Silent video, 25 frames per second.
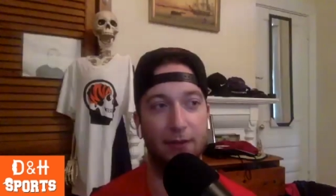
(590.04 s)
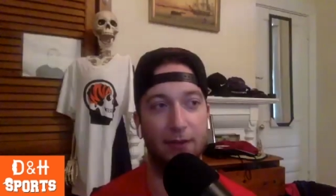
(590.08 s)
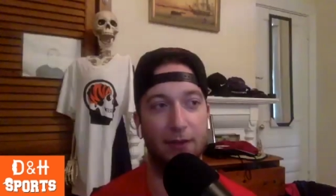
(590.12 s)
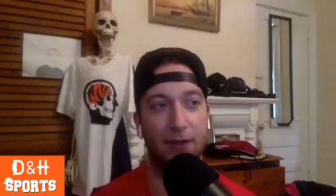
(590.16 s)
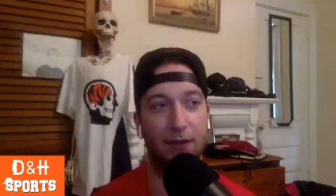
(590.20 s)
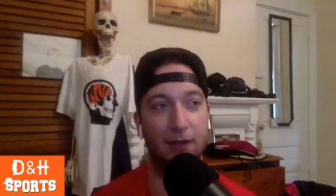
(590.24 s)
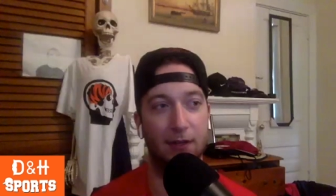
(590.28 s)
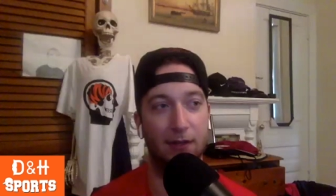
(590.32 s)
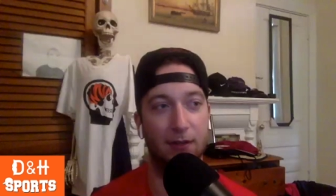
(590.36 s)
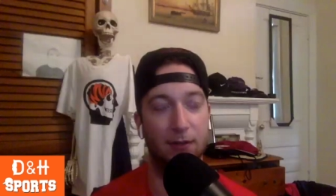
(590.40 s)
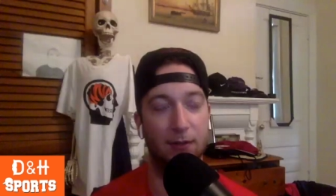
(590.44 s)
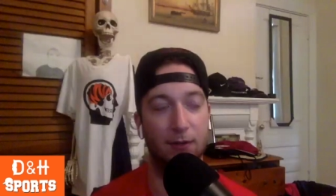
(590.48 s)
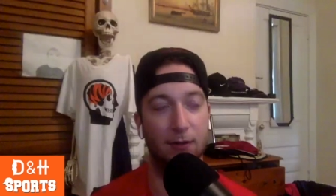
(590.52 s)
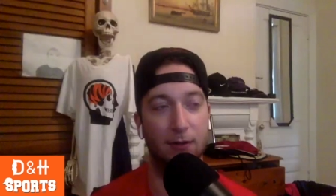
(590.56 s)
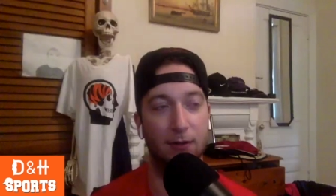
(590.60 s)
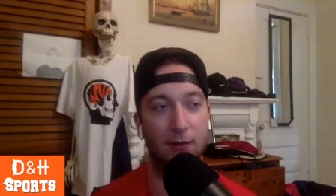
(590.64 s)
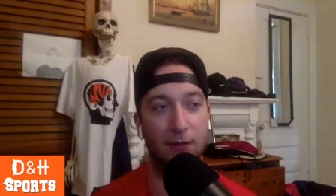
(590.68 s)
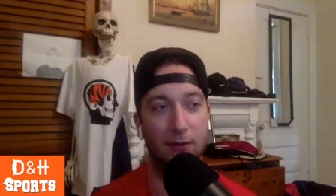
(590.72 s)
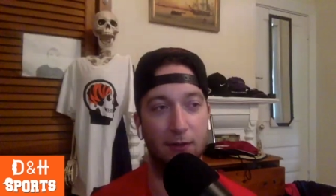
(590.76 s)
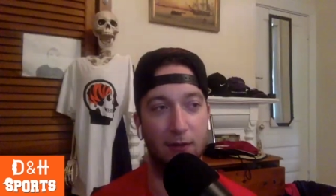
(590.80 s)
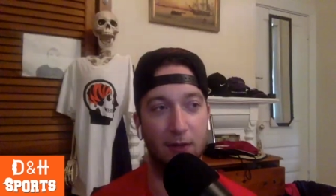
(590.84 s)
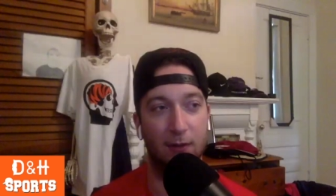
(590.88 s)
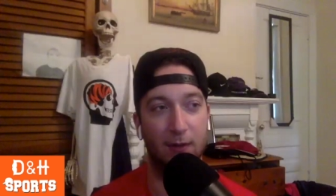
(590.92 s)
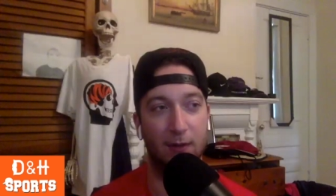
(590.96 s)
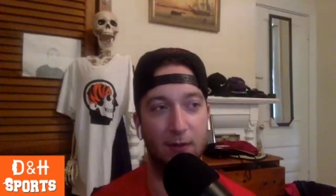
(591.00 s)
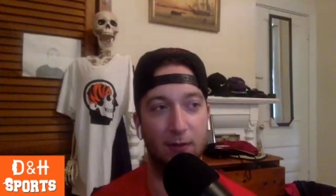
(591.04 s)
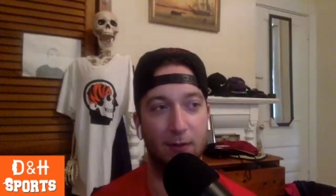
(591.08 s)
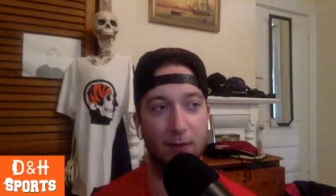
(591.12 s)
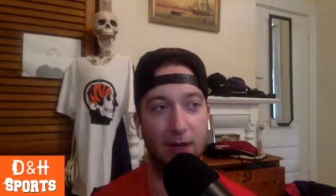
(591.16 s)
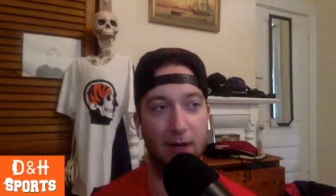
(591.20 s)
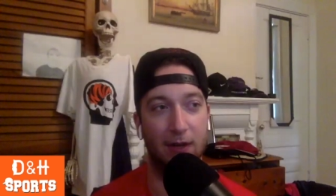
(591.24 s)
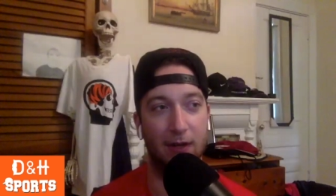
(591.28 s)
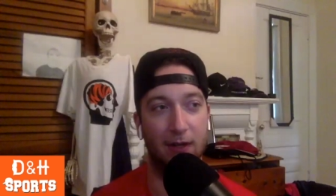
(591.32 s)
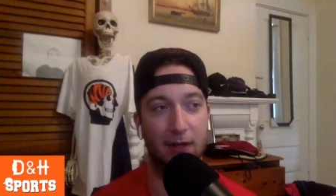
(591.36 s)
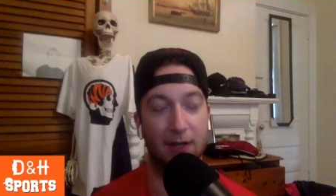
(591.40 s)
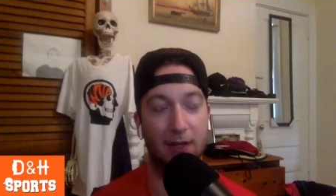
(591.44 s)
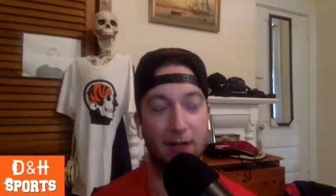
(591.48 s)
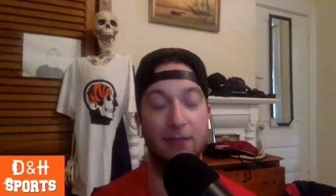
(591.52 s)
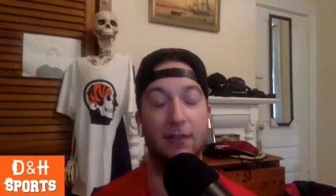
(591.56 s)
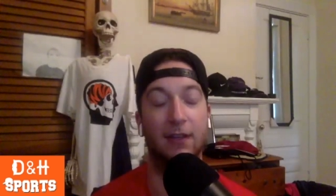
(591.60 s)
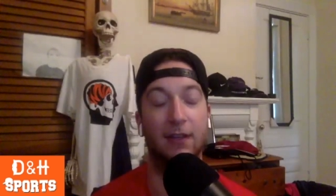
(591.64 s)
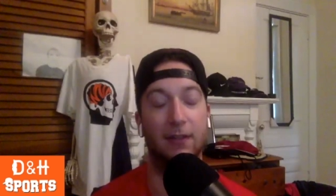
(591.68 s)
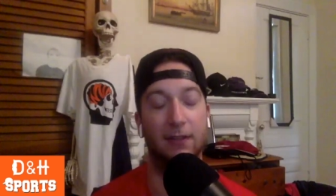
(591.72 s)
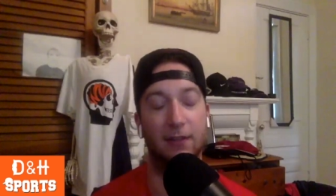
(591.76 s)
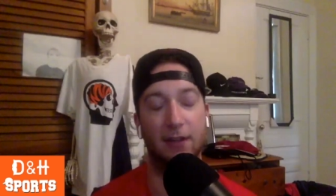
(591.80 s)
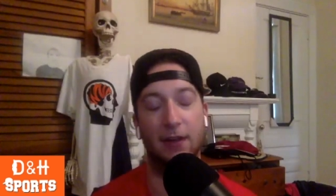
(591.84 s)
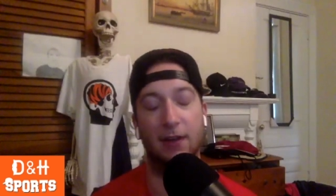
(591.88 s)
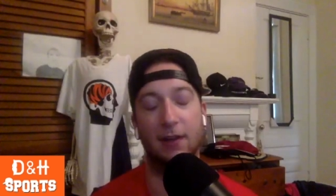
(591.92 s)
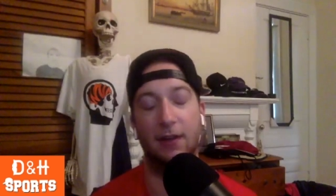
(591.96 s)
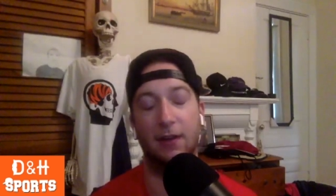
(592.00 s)
think Dugas is going to be around if no. they
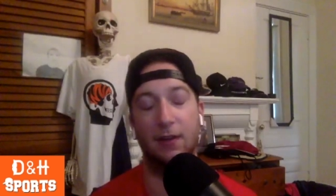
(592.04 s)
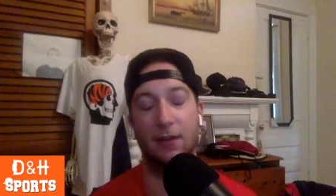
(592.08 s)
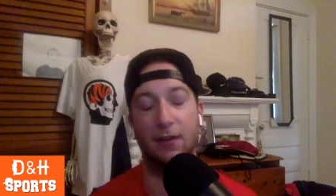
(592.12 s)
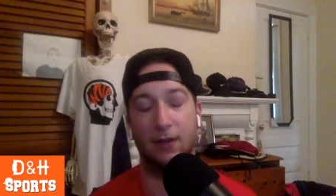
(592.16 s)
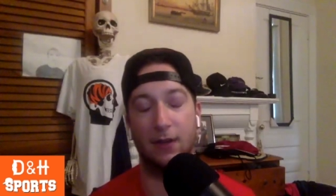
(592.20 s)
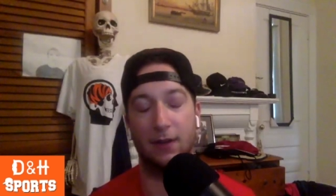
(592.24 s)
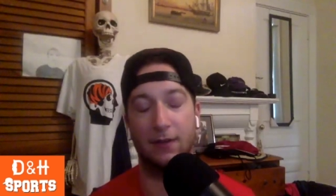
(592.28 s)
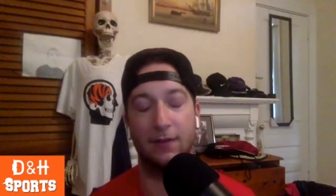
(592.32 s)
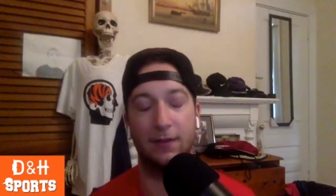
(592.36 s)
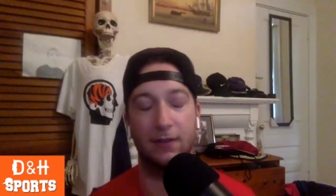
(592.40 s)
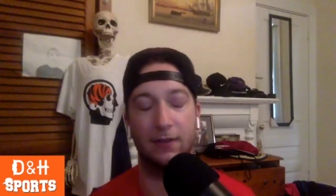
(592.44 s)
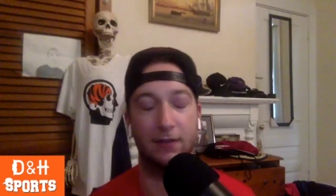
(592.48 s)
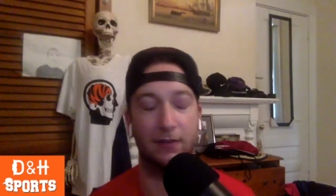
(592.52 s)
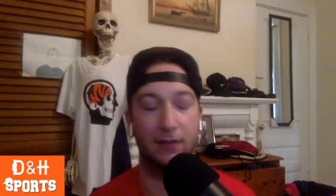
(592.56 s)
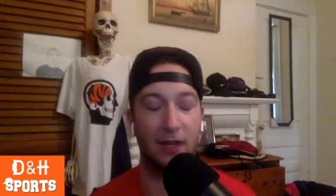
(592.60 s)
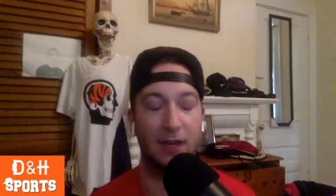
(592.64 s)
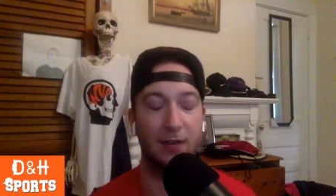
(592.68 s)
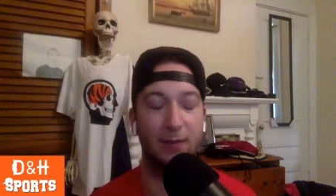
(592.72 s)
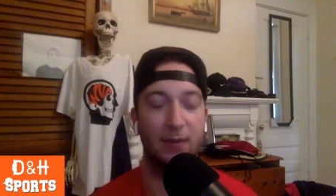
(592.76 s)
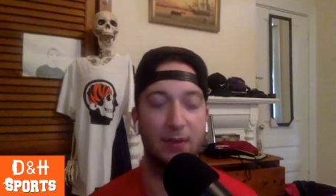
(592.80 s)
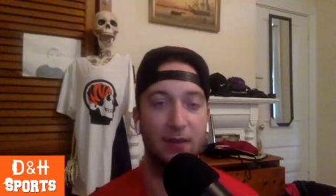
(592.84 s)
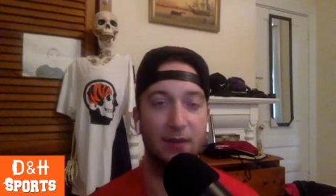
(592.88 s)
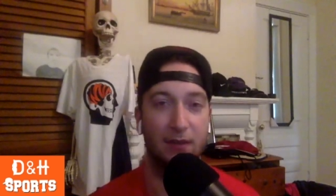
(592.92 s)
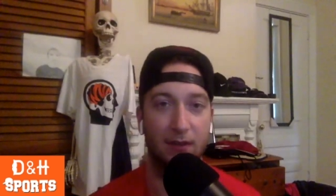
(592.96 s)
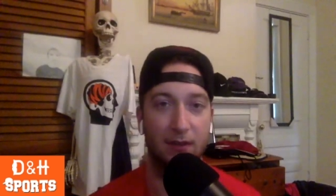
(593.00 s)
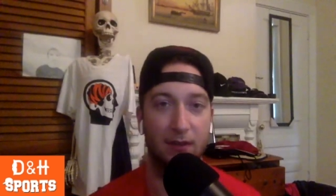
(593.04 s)
sign another offensive lineman.